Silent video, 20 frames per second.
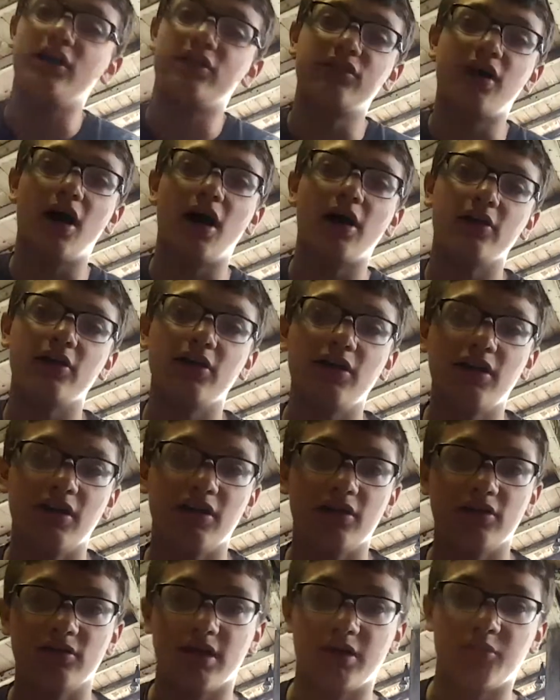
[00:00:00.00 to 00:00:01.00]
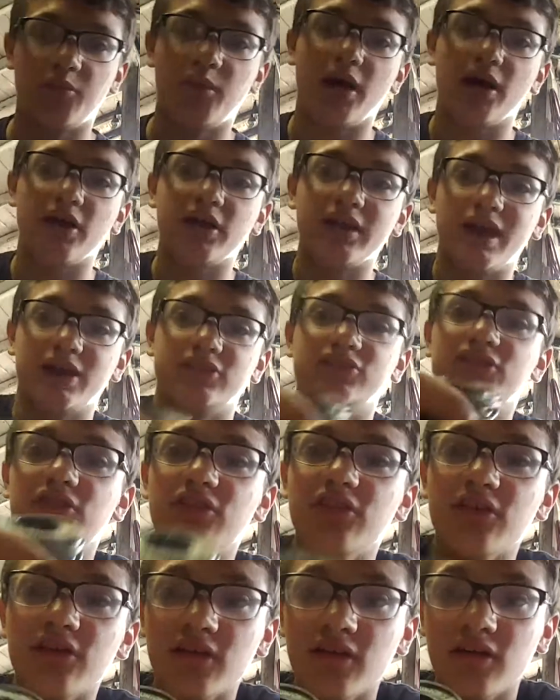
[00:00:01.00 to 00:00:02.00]
solder like wire
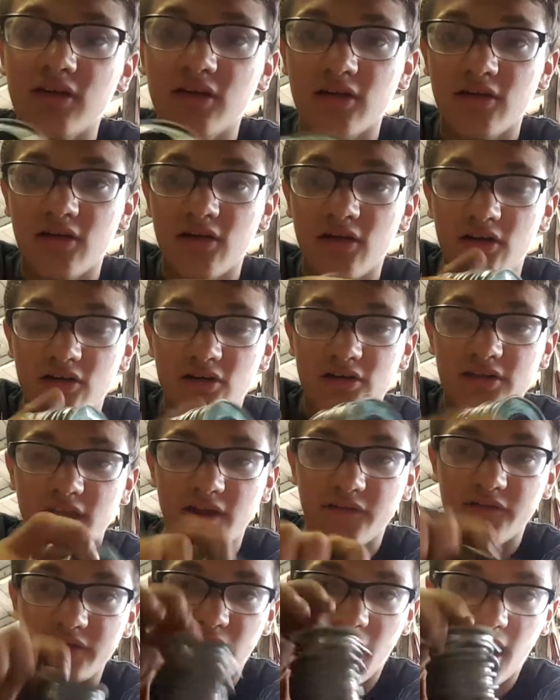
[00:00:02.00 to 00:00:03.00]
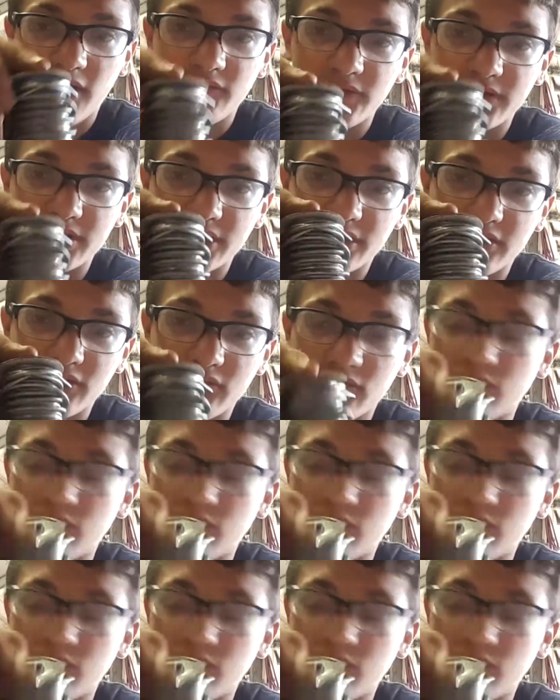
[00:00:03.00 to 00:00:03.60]
connections. So definitely having